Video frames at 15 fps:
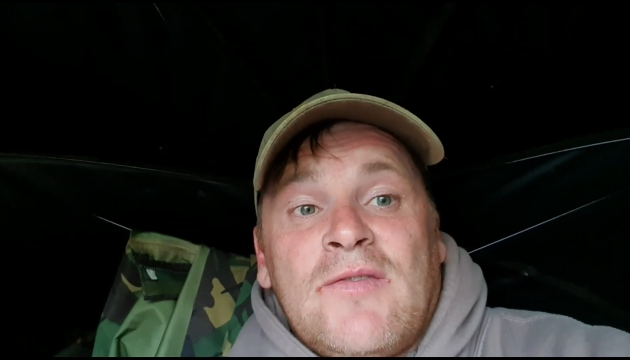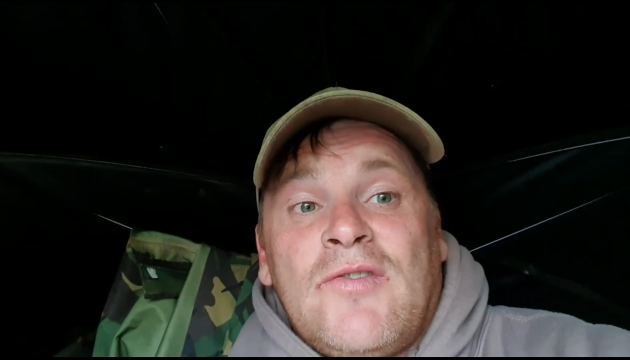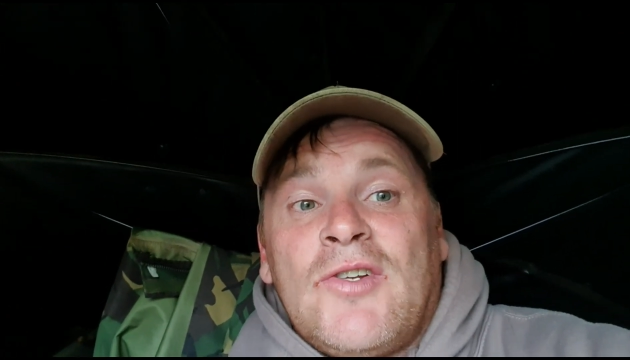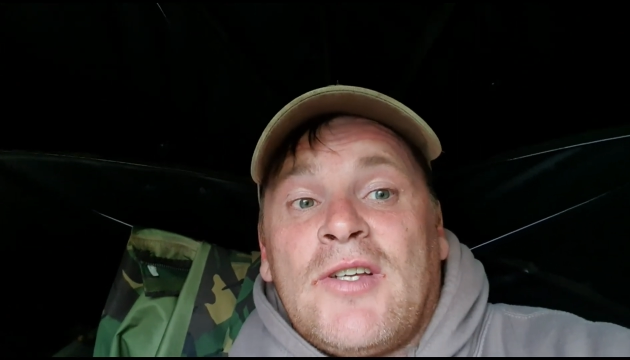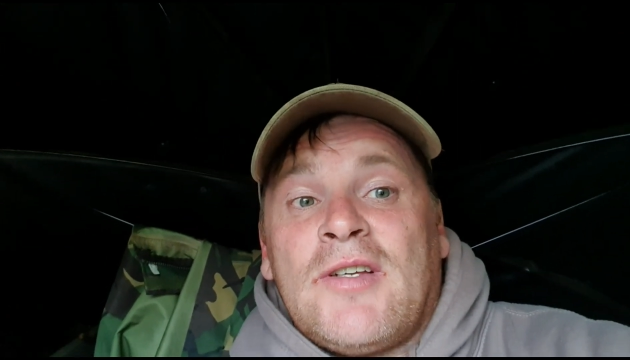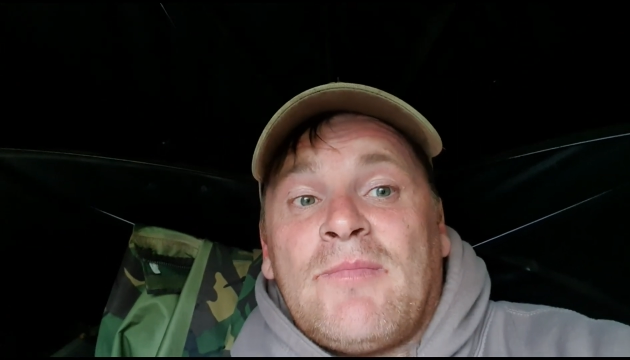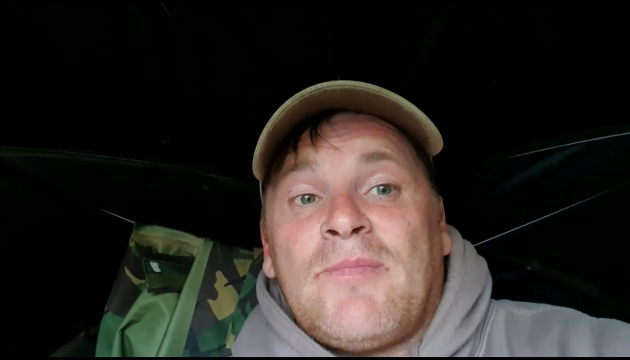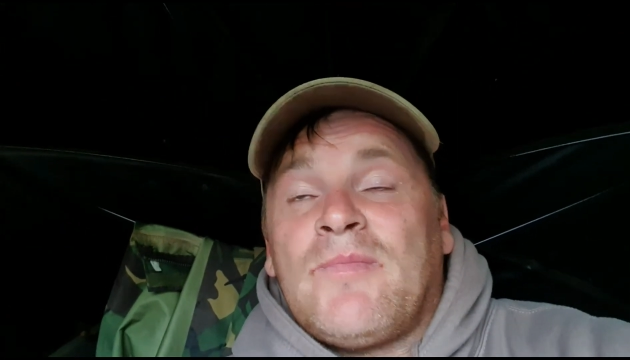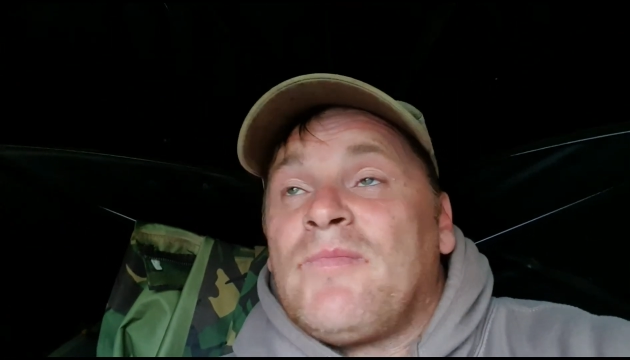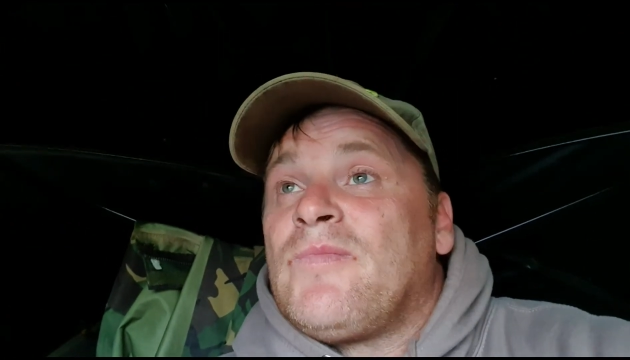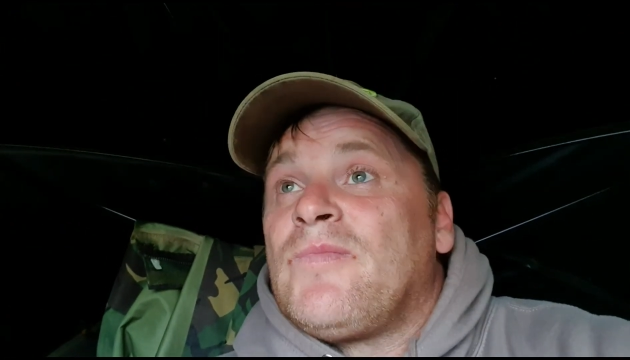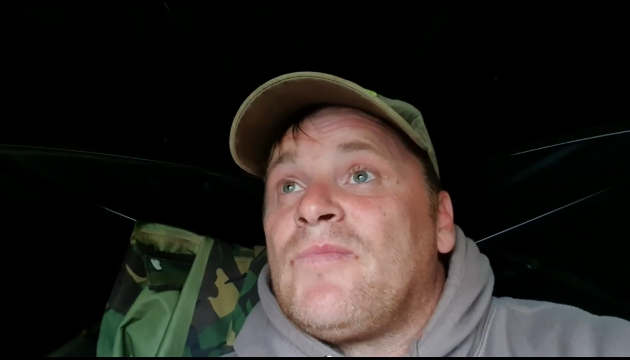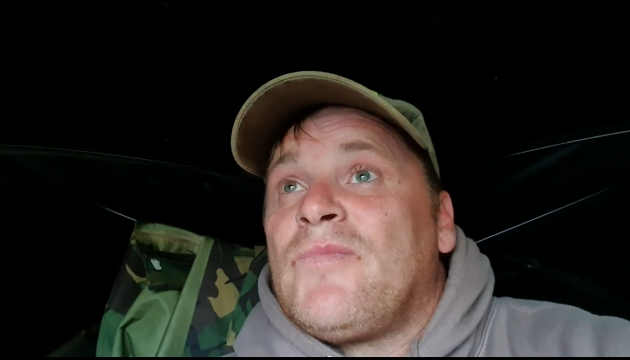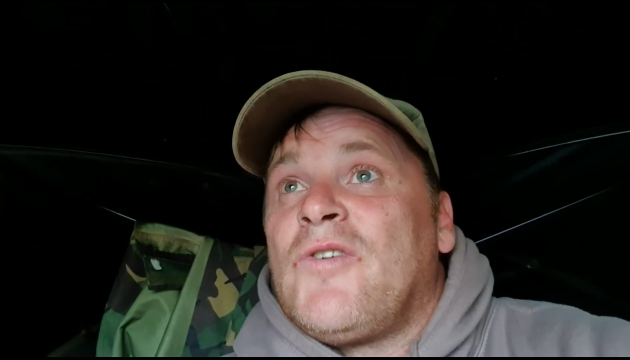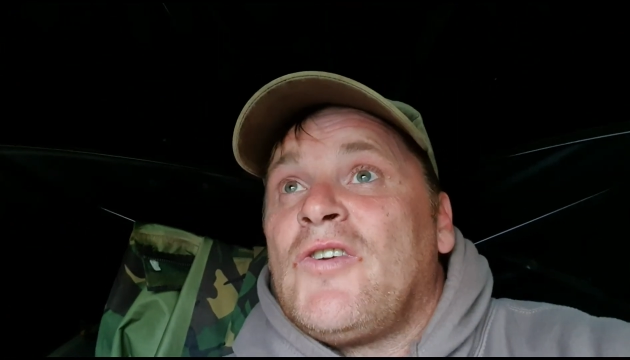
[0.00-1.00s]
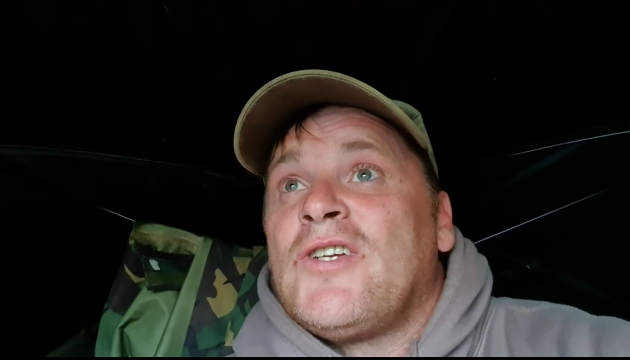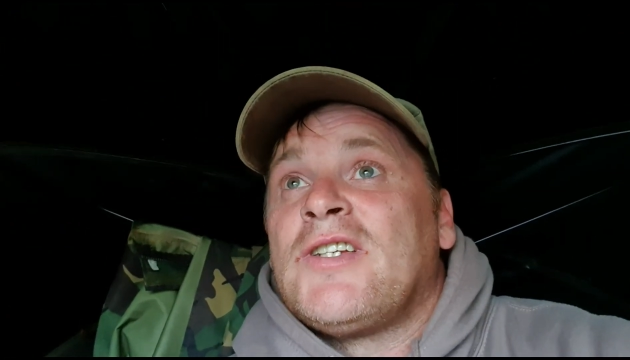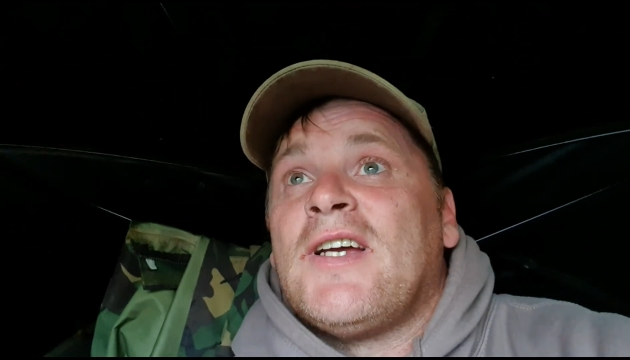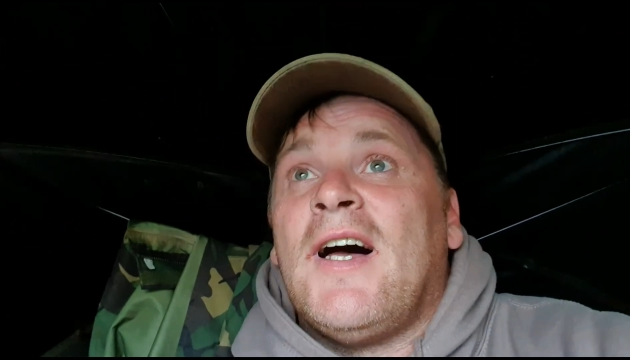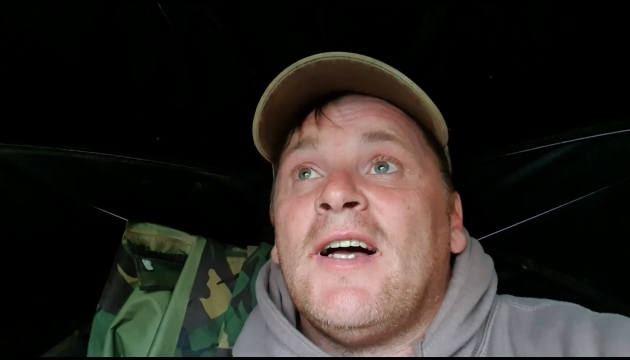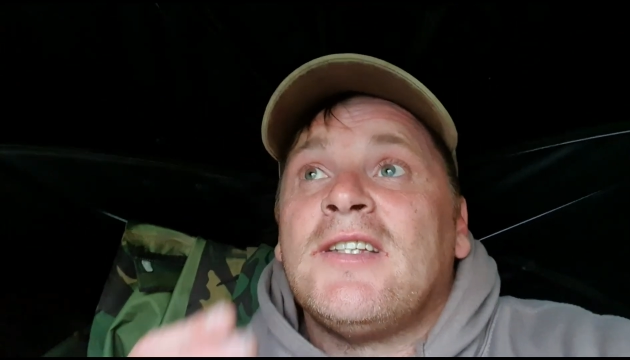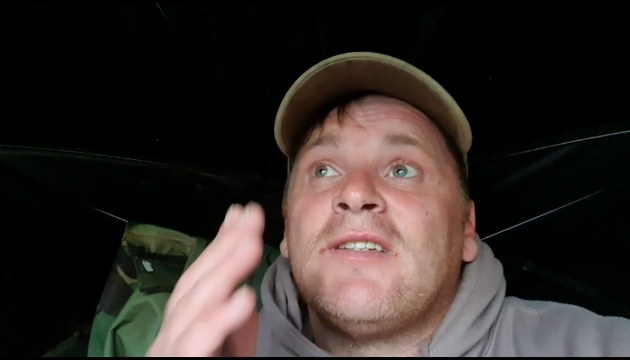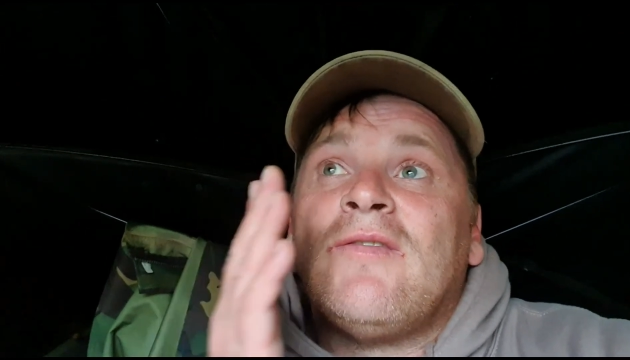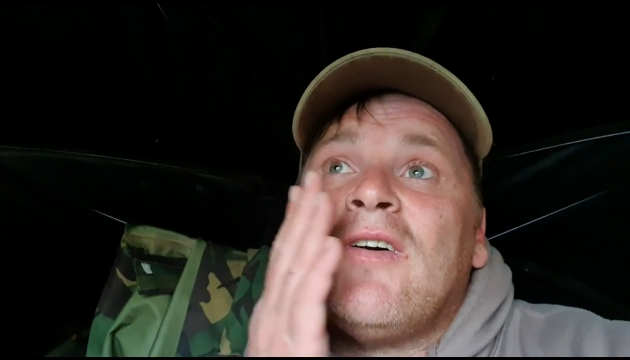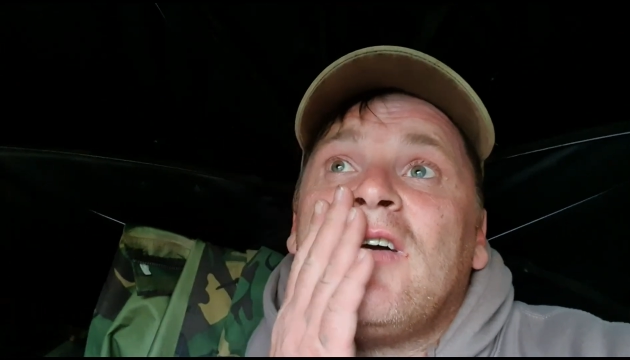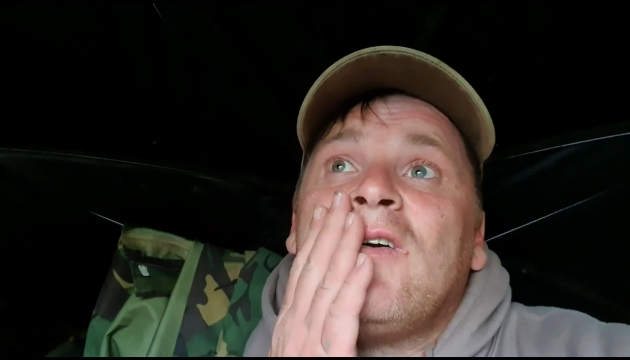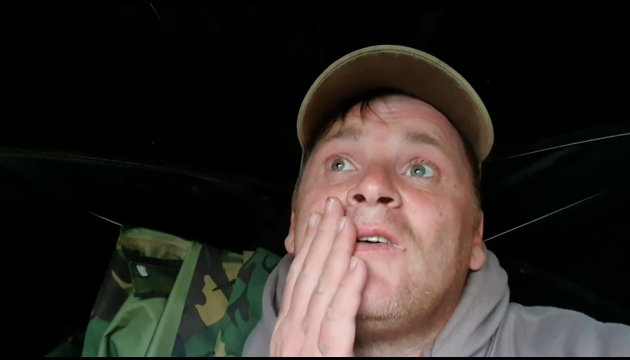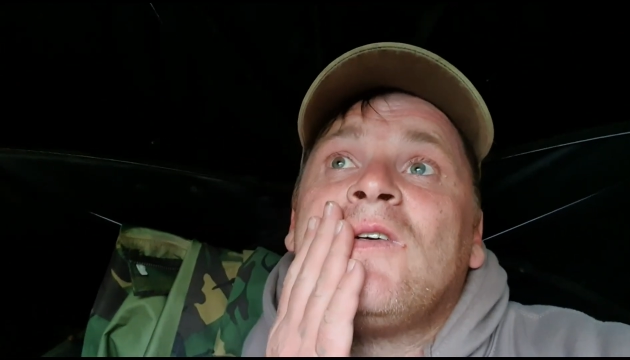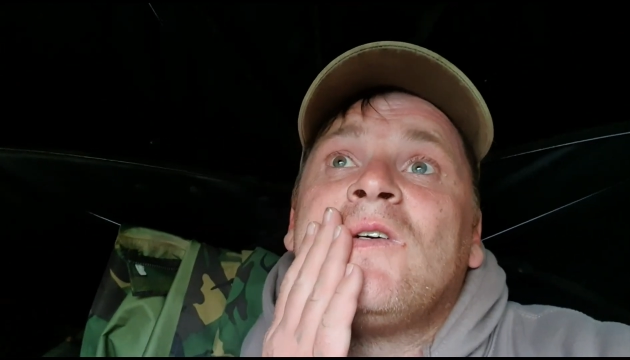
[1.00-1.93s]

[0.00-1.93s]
funny sides of it.